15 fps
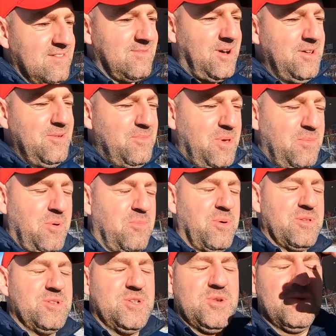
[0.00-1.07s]
Why do people
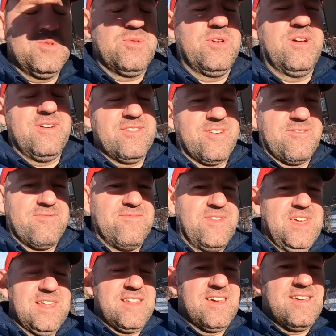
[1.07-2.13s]
put jewelry on their
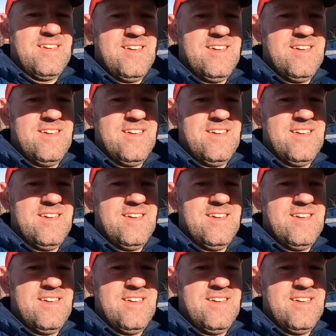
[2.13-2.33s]
feet?